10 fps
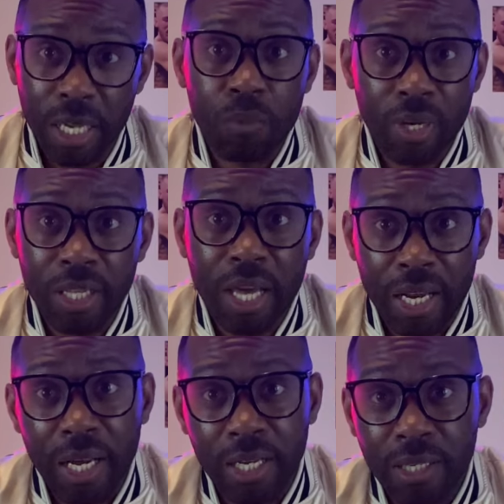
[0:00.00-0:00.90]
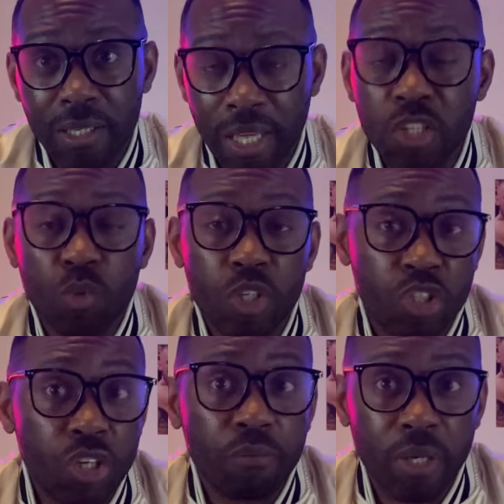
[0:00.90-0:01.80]
that ring that night. That's what it
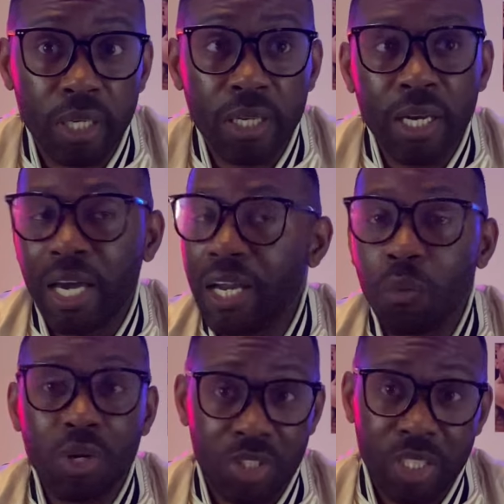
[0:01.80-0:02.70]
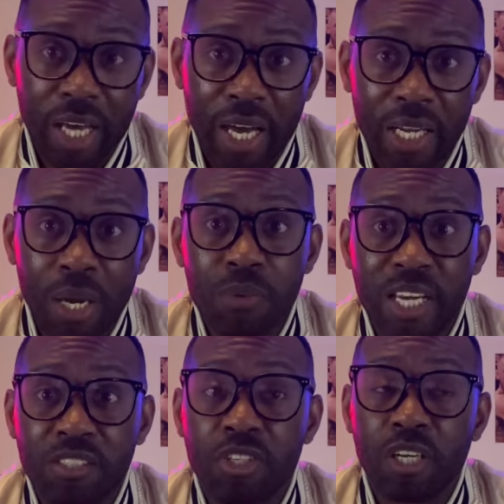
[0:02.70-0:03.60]
should have been, and it wasn't that. It was
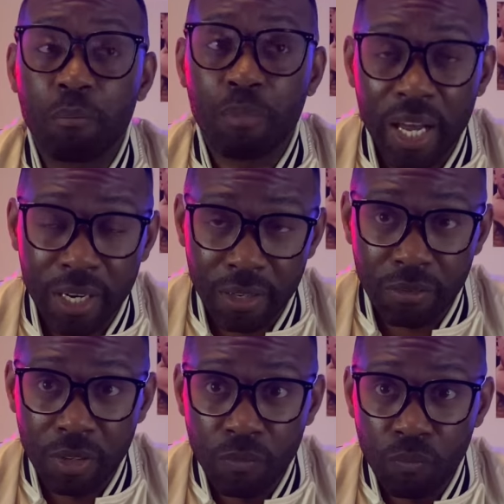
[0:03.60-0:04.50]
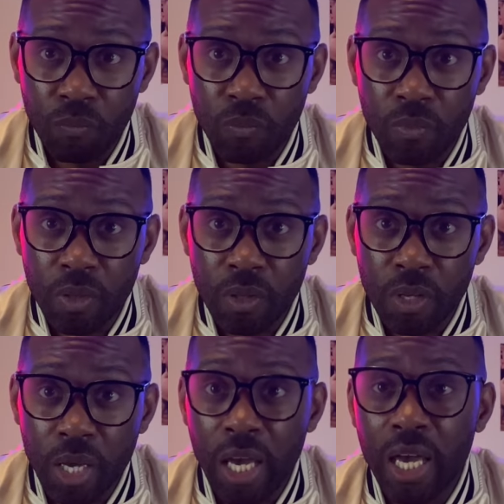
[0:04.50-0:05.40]
actually competitive,
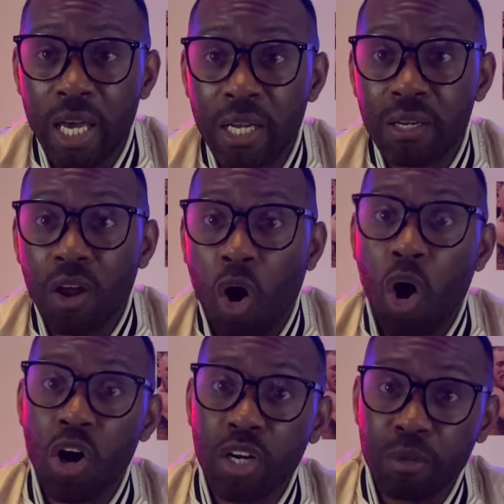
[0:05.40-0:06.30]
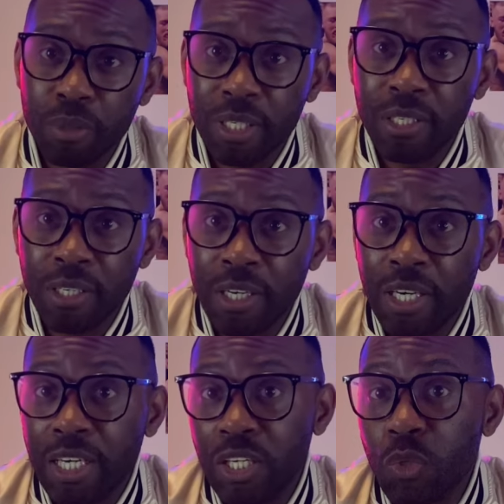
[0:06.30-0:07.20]
and arguably,
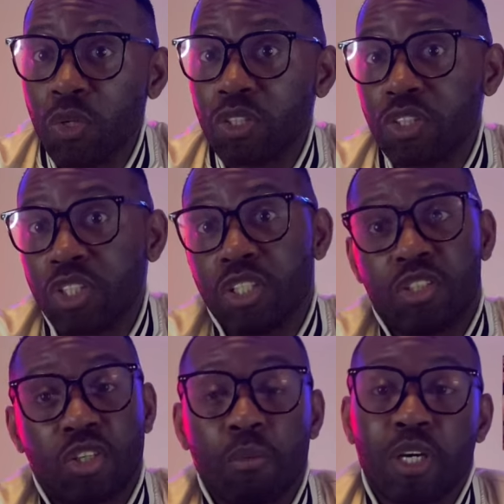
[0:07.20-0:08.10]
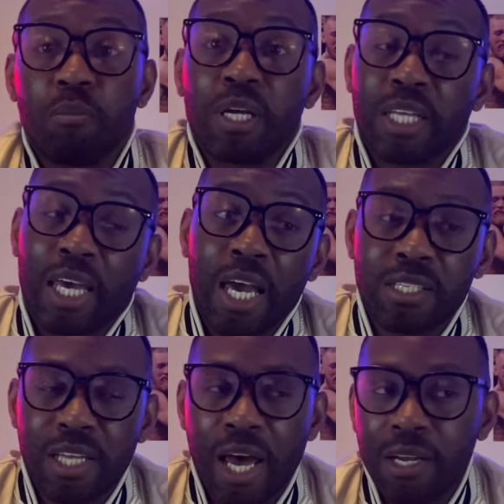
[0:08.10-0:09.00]
someone can make the case
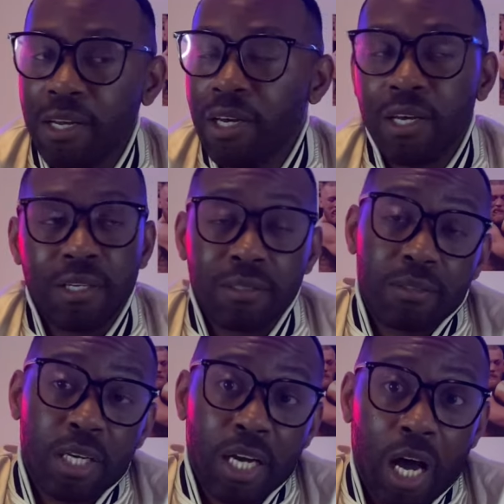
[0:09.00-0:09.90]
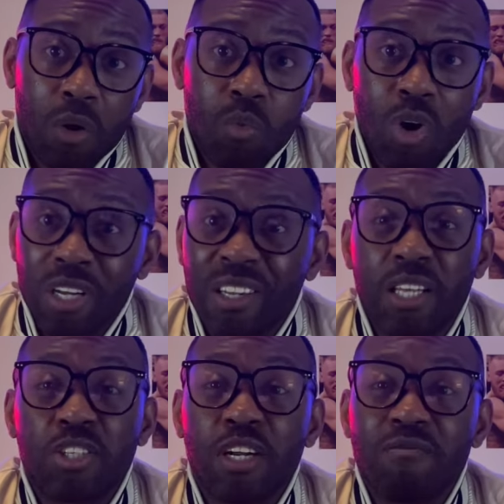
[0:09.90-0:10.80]
that Ngannou won. That
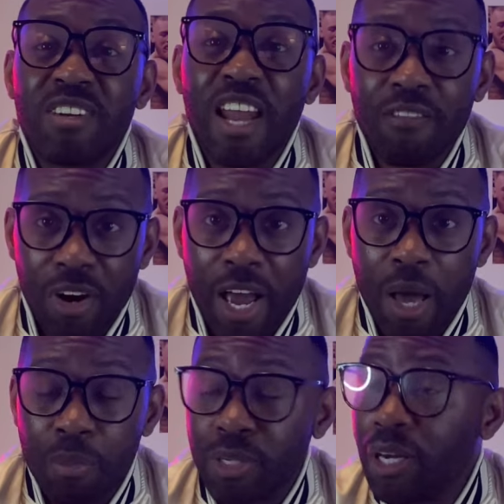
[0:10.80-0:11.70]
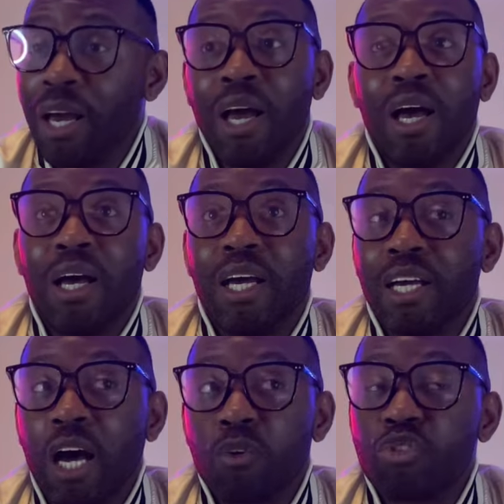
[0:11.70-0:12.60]
should have never happened.
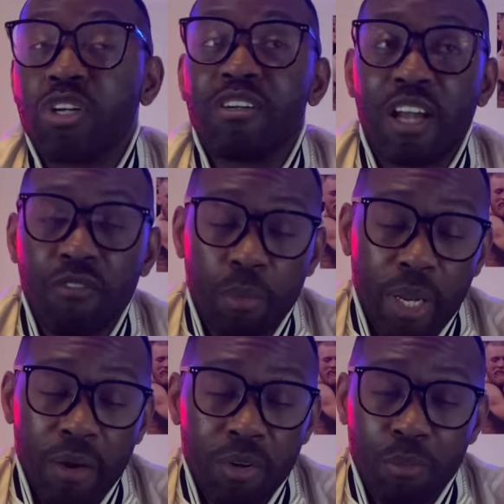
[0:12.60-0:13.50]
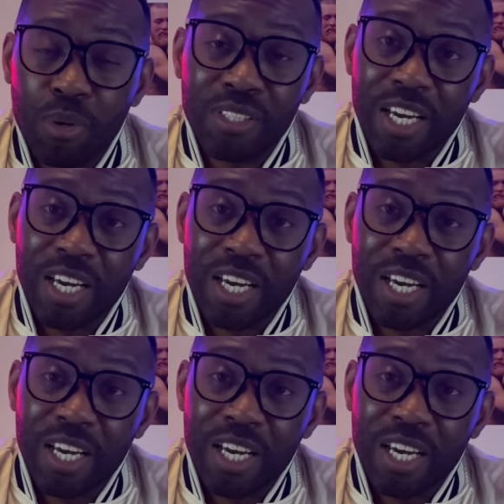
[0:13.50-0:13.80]
Ngannou should have never been able to put